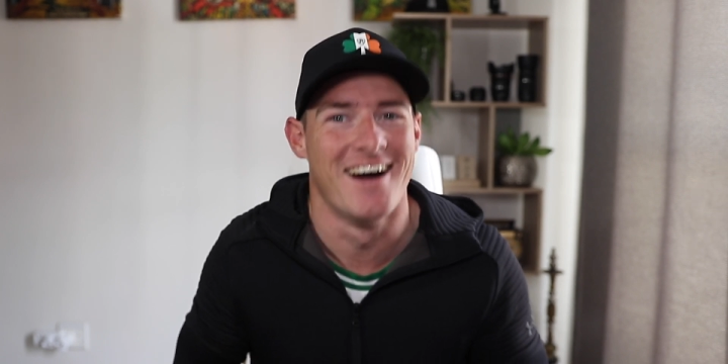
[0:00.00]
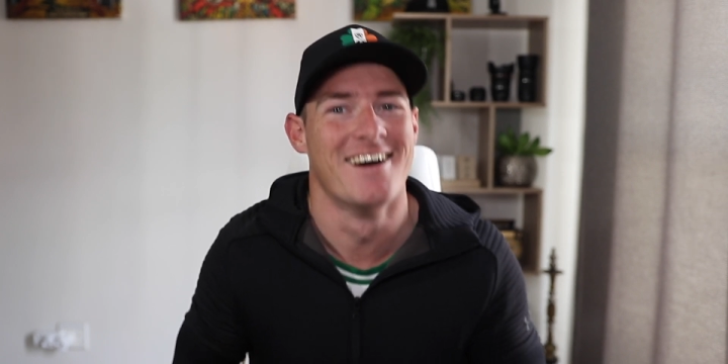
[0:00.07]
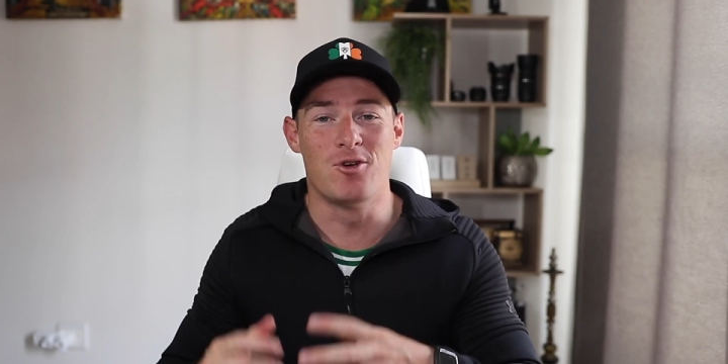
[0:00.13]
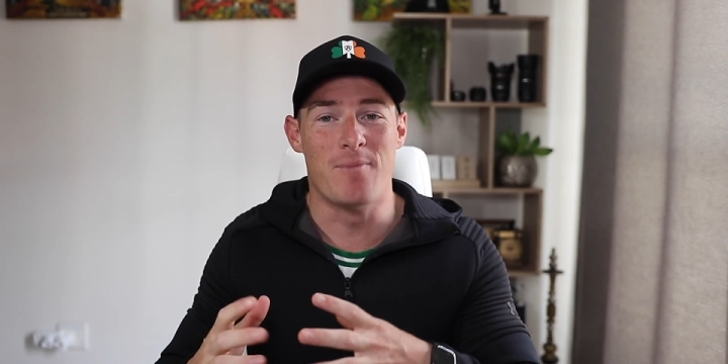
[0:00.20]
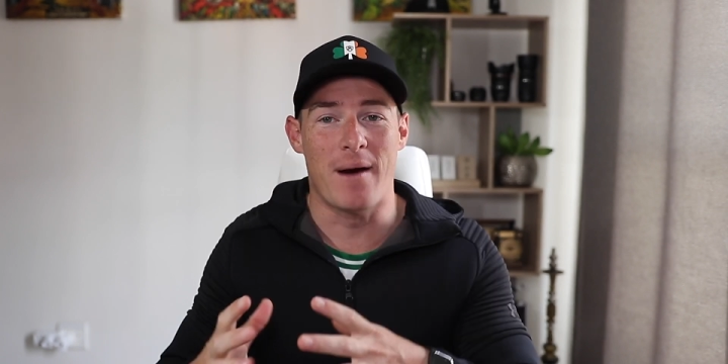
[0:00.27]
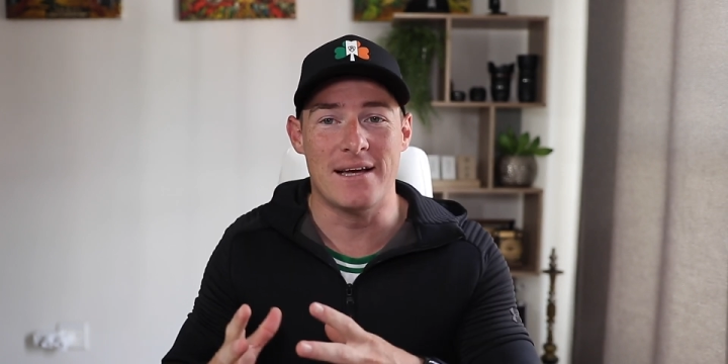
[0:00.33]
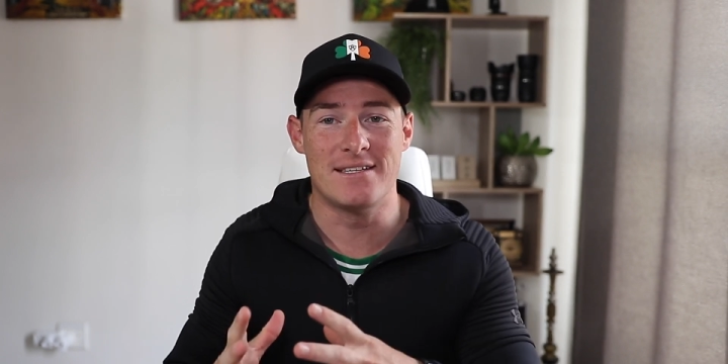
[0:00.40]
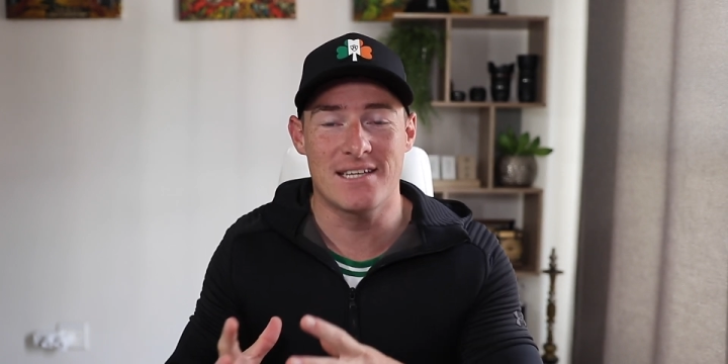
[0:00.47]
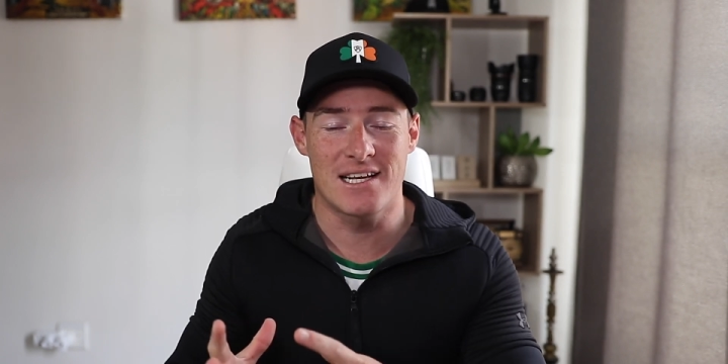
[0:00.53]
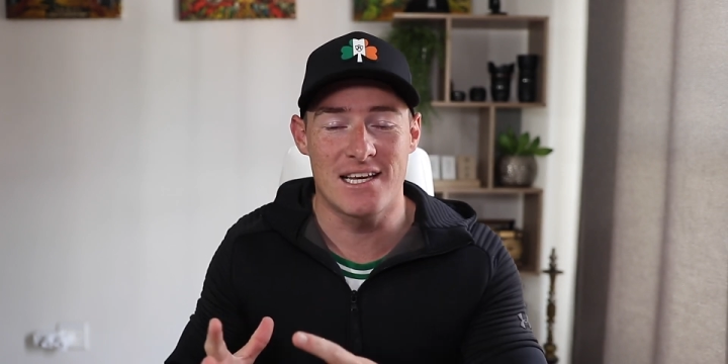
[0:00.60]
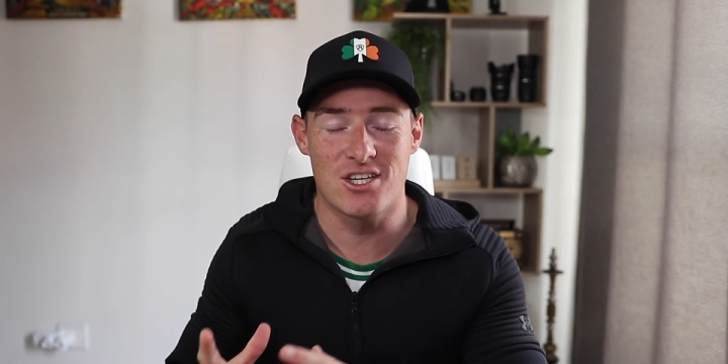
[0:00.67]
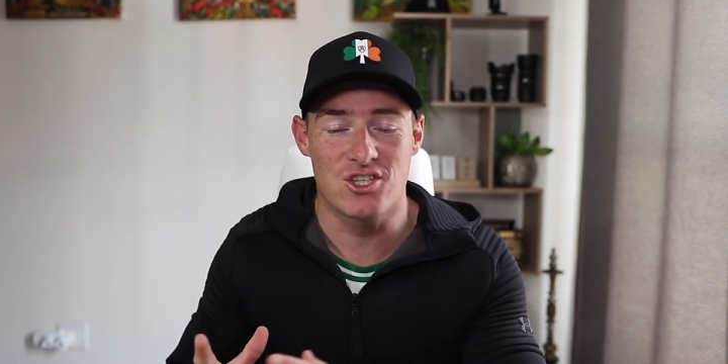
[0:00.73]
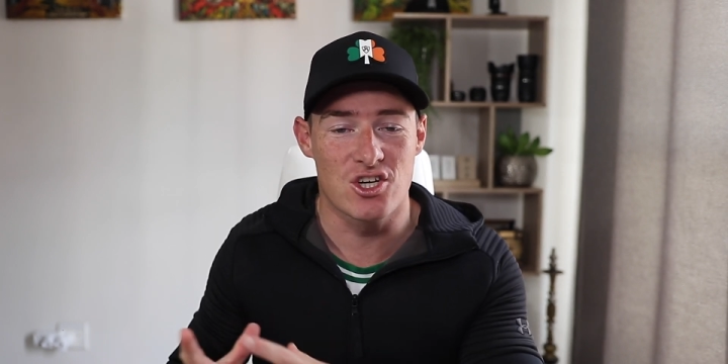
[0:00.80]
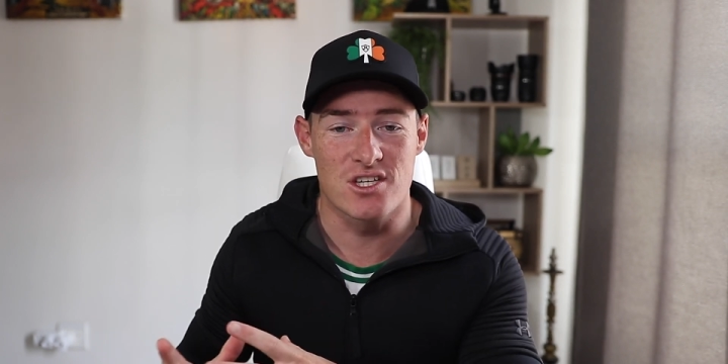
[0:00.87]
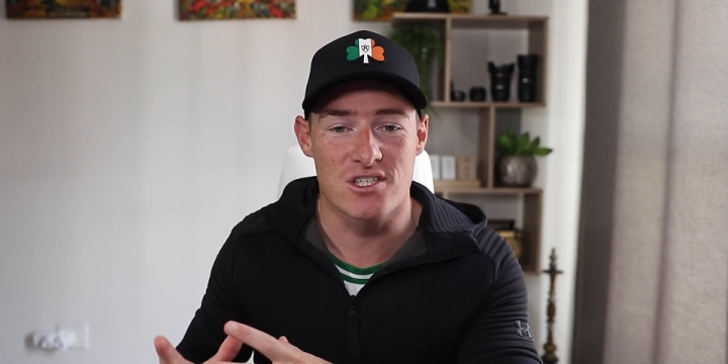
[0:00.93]
to
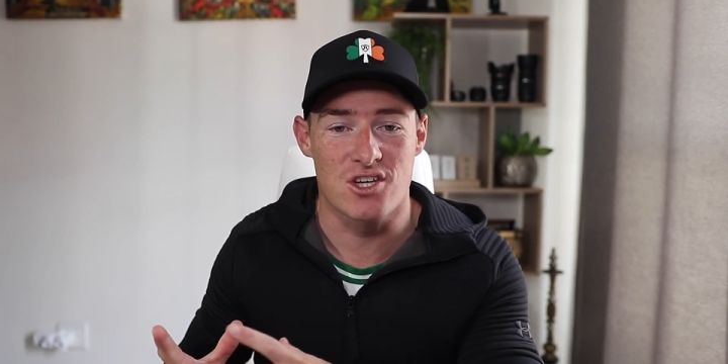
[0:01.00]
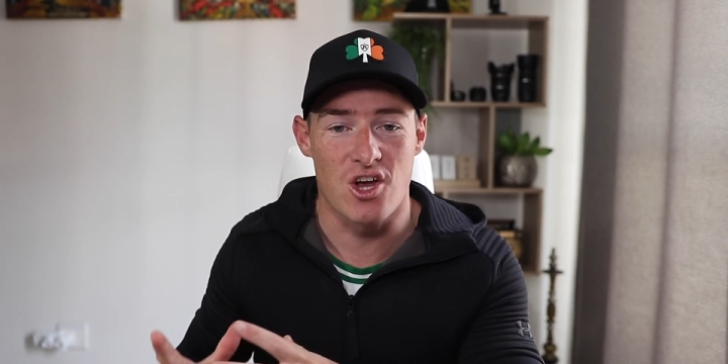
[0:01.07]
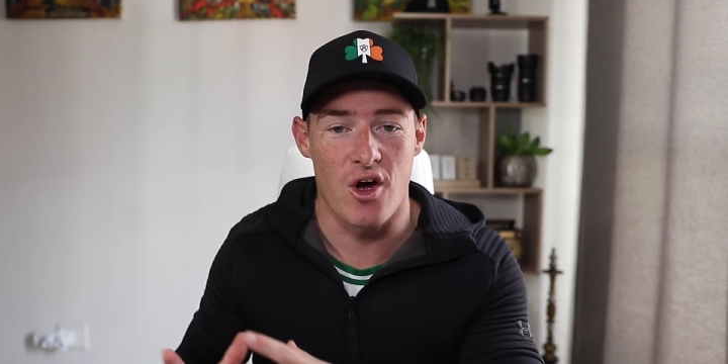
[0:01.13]
basically just